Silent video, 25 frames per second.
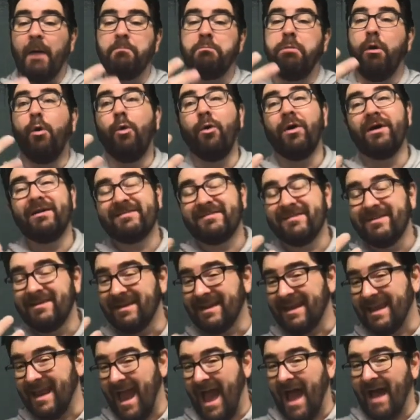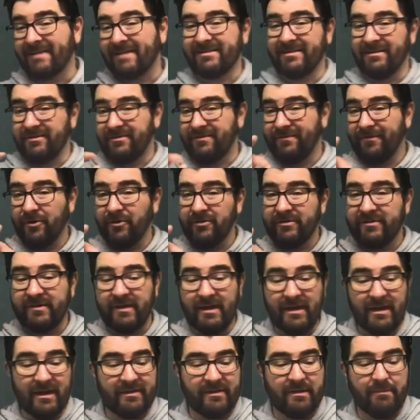Poison gases, first
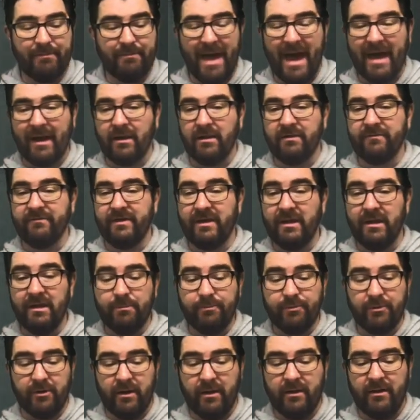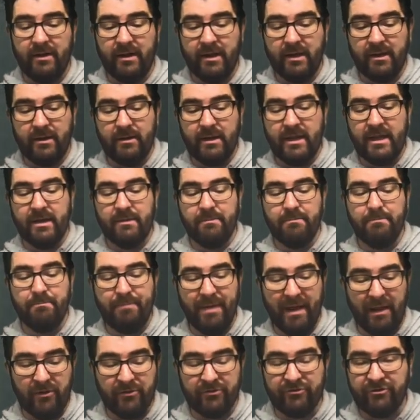seen at the Battle of Ypres in
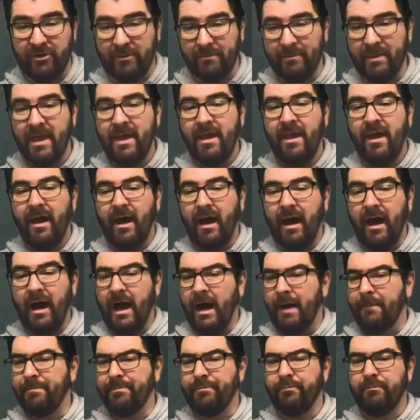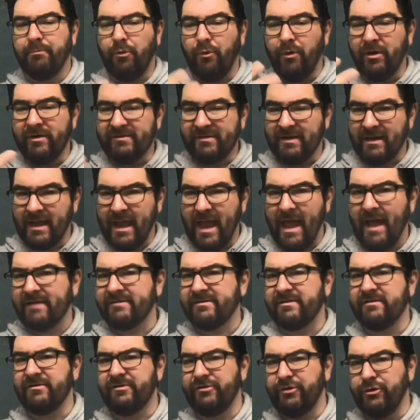Belgium. Poison
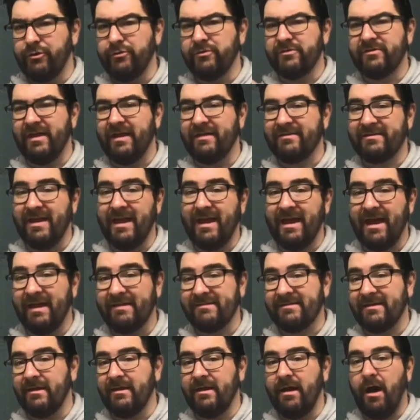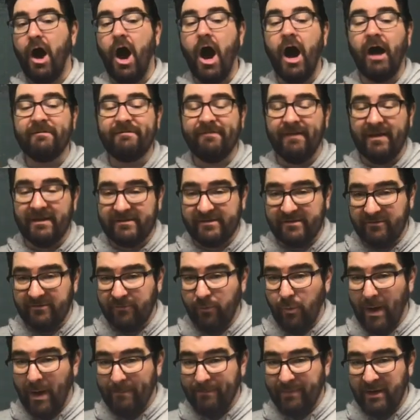gases used as a offensive
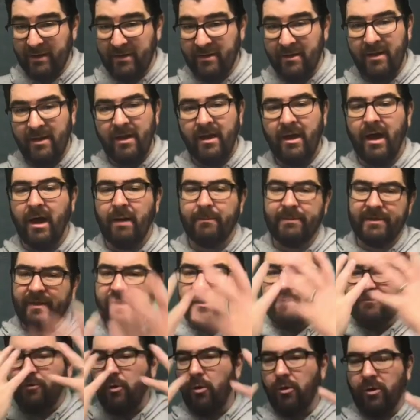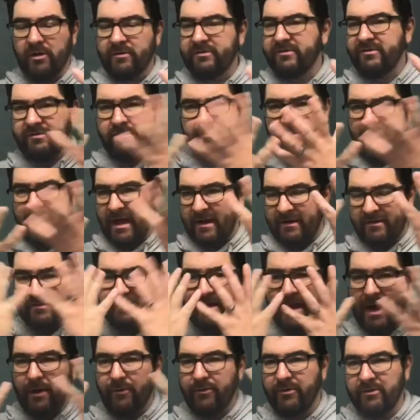weapon. But then, of course, that is
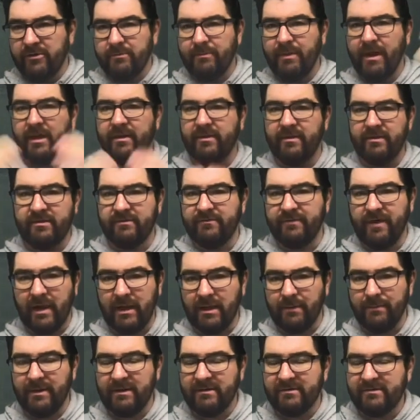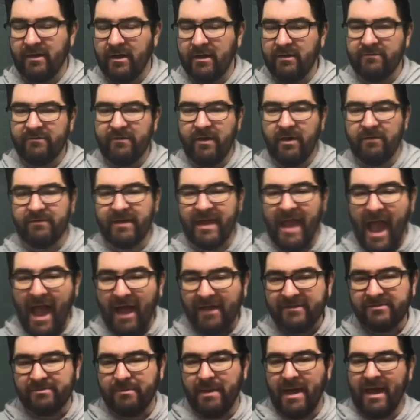countered by the development of
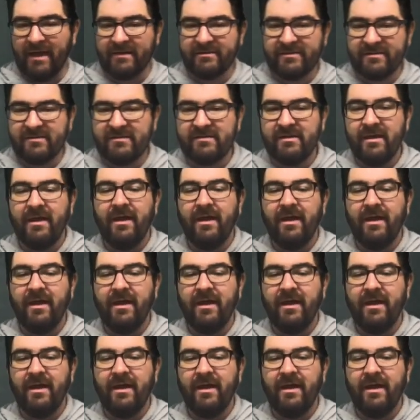gas masks.